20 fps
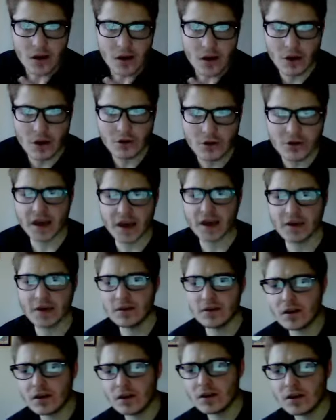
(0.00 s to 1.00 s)
Okay,
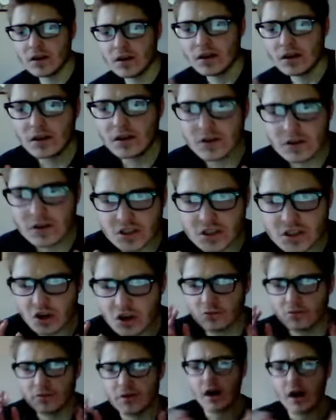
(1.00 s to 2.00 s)

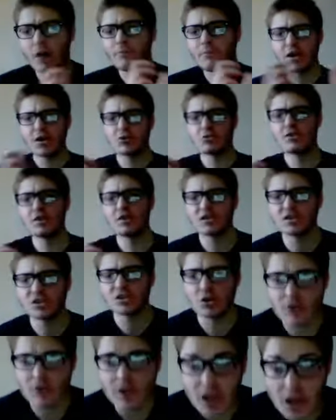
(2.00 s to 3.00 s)
so America is
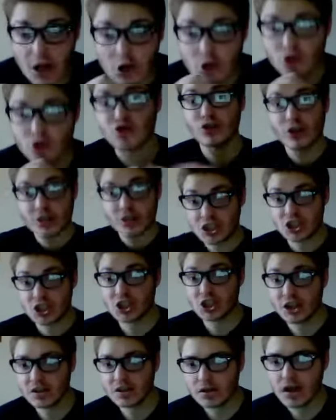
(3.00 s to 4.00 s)
only a
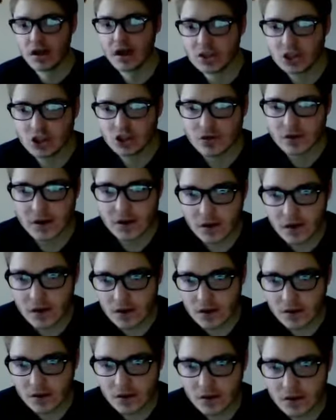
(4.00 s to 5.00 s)
Christian country?
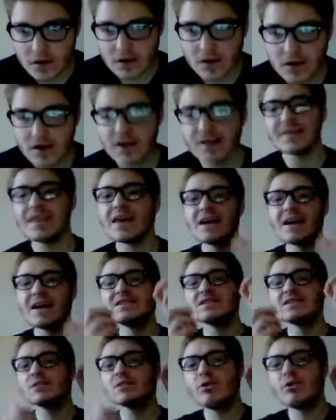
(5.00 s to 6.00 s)
That
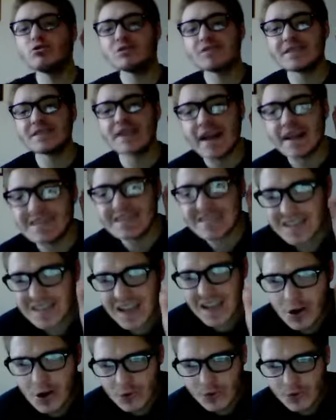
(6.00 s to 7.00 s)
is the most
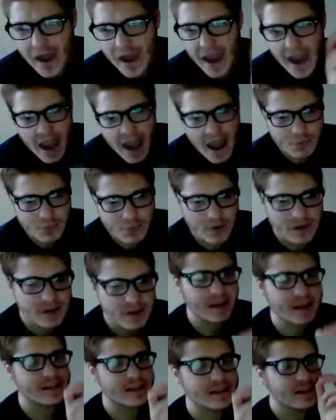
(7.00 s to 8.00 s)

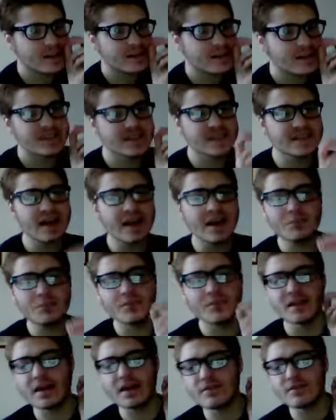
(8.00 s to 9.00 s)
self-arrogant
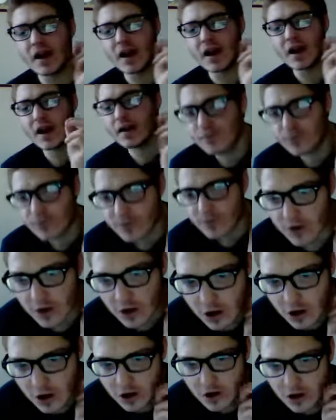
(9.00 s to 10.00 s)
statement I've ever
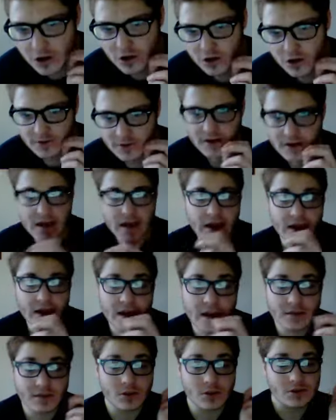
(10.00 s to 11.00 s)
heard.
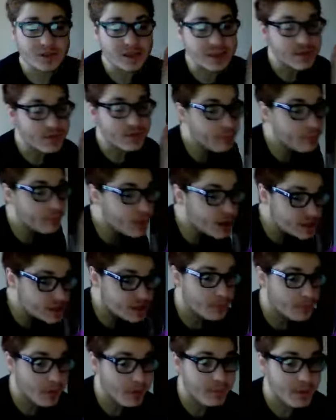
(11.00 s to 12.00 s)
There's even
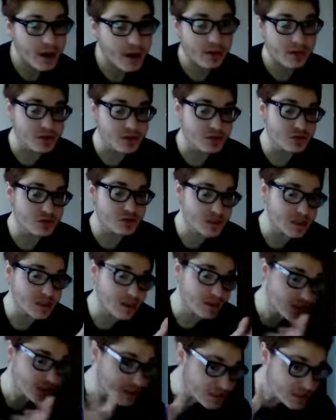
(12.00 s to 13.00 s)
Muslim Americans who
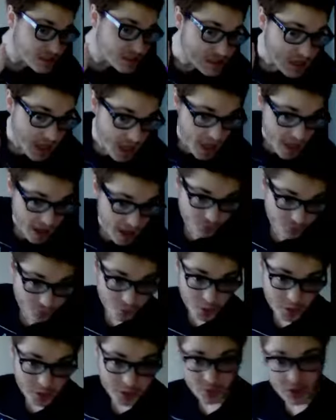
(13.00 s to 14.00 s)
said this is
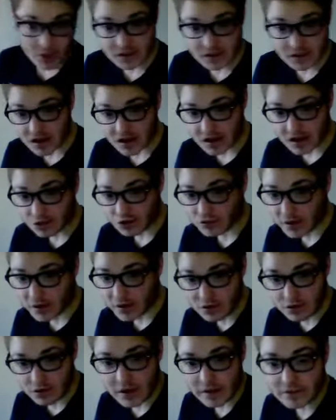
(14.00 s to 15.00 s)
everyone's country
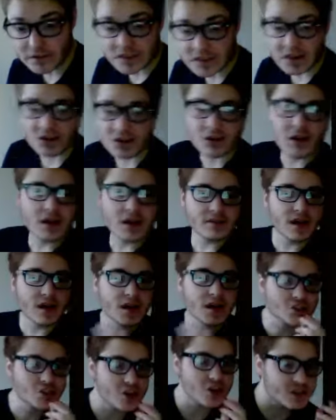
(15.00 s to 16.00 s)
who lives there.
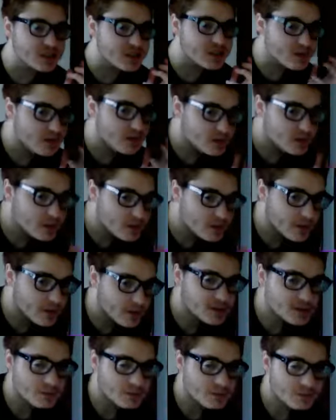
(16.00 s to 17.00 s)
Not just the
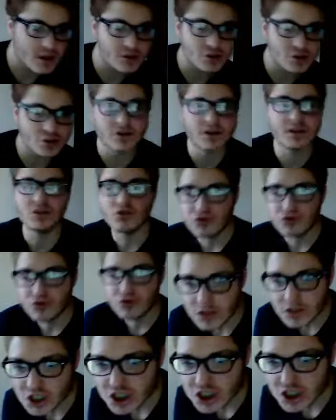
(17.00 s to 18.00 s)
Muslim country,
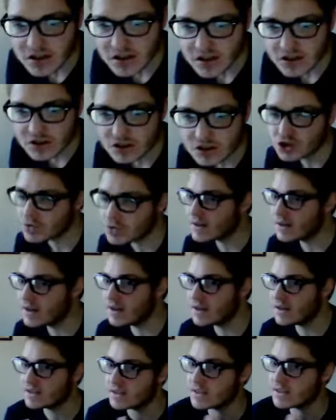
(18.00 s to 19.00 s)
Christian country,
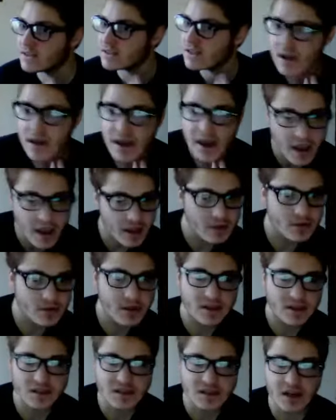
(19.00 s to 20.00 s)
it's
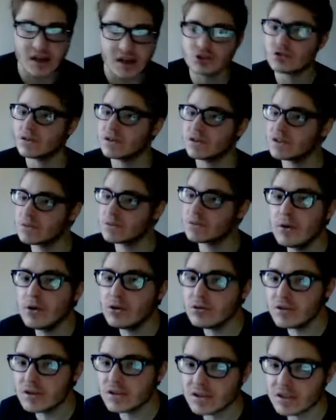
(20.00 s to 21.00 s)
atheist country, it's
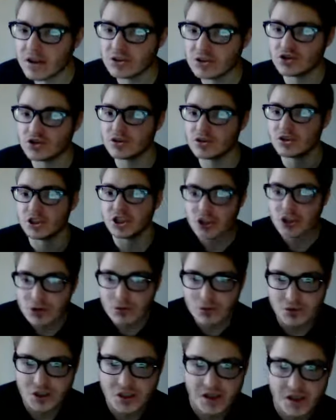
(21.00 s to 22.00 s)
Buddhist country, it's
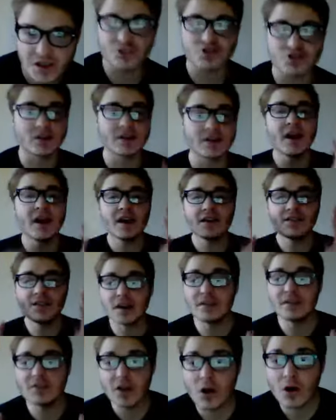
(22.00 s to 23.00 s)
Jewish country. They
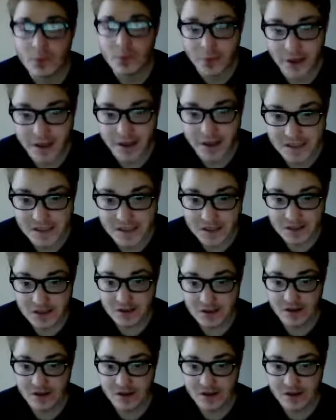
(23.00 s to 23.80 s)
know this.